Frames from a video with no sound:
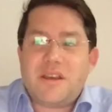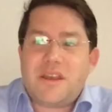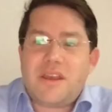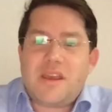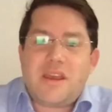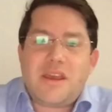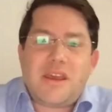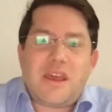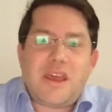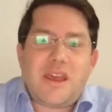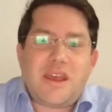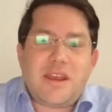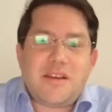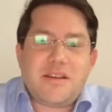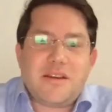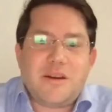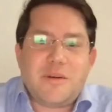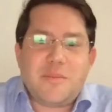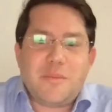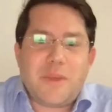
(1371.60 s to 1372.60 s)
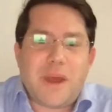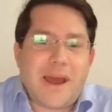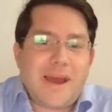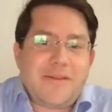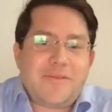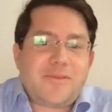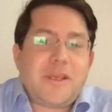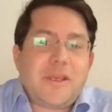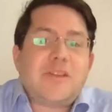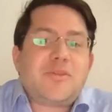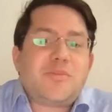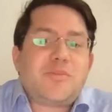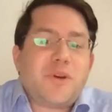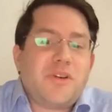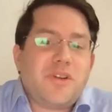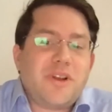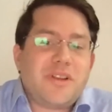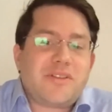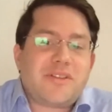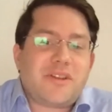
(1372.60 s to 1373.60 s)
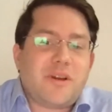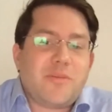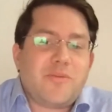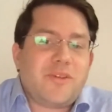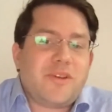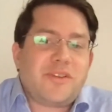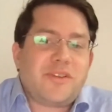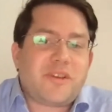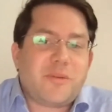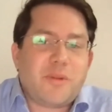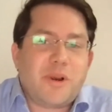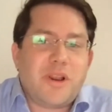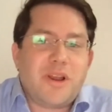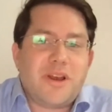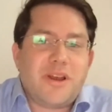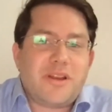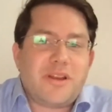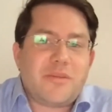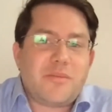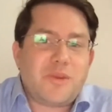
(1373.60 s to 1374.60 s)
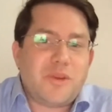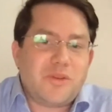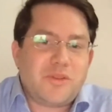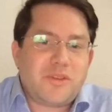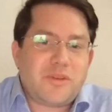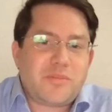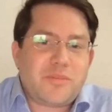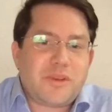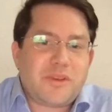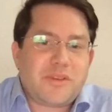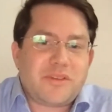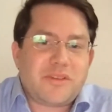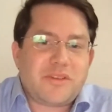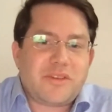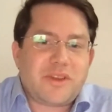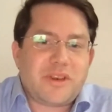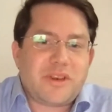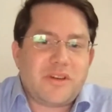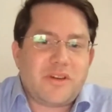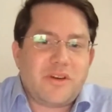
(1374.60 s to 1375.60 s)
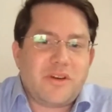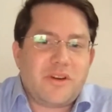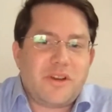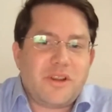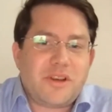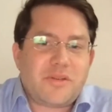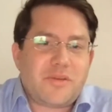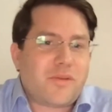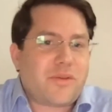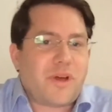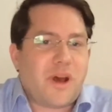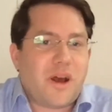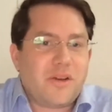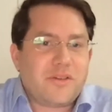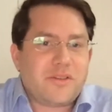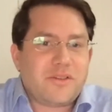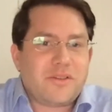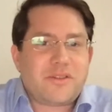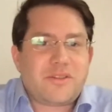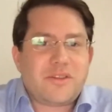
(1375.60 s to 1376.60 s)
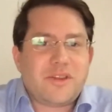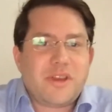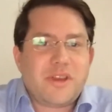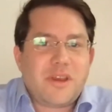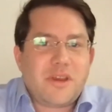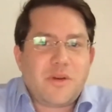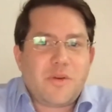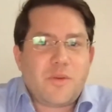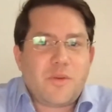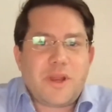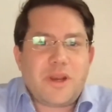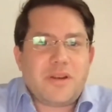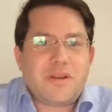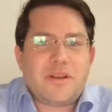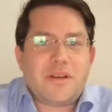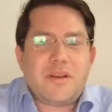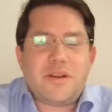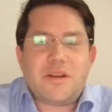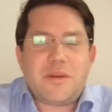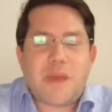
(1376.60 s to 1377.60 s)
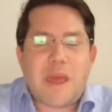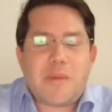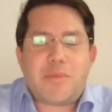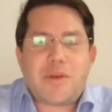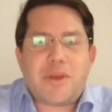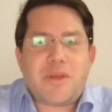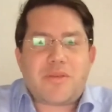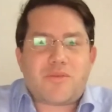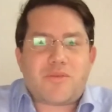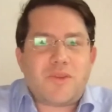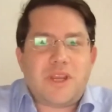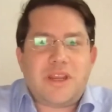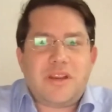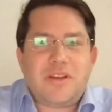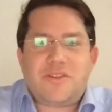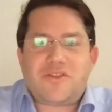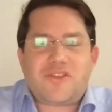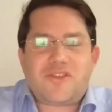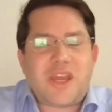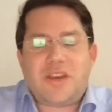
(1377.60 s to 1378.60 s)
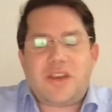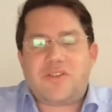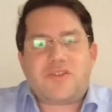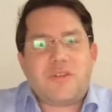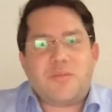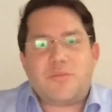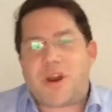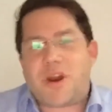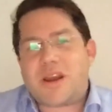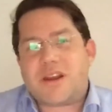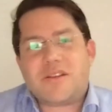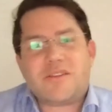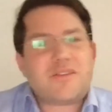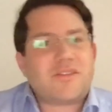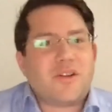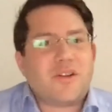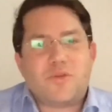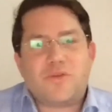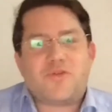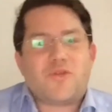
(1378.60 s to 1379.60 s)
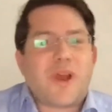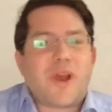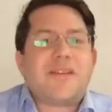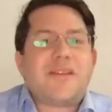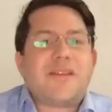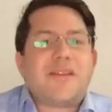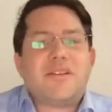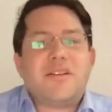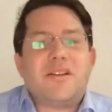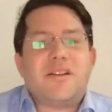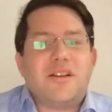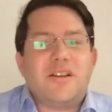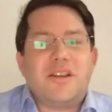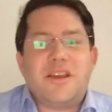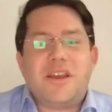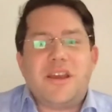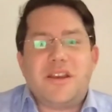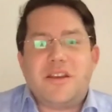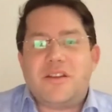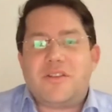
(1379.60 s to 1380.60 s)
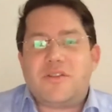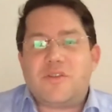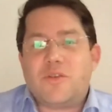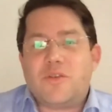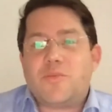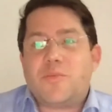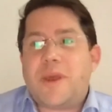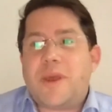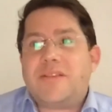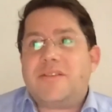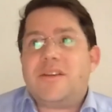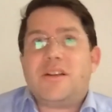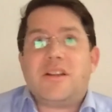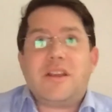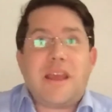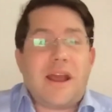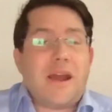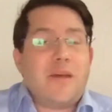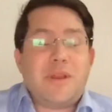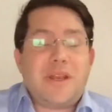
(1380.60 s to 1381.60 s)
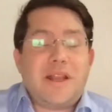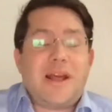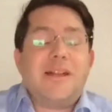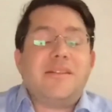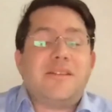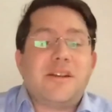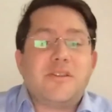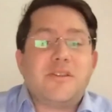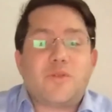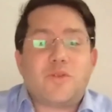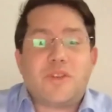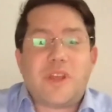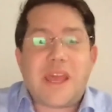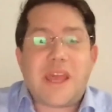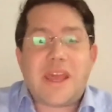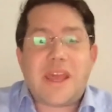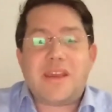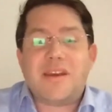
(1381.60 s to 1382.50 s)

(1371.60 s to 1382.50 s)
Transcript: And I've experienced something similar in the music business in the early 2000s, when the MP3 changed the market so drastically, and it took basically, I mean, until today,